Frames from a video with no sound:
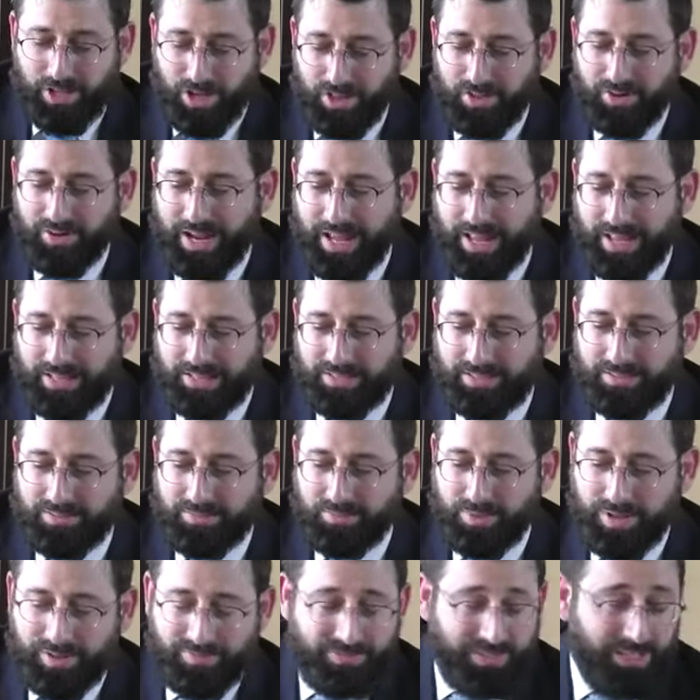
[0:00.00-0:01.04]
other hand,
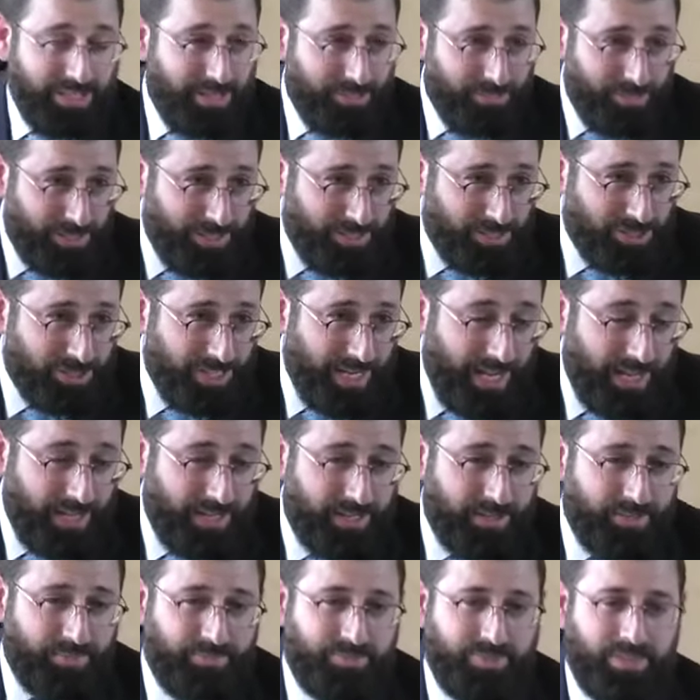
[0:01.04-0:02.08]
we have to keep it in check.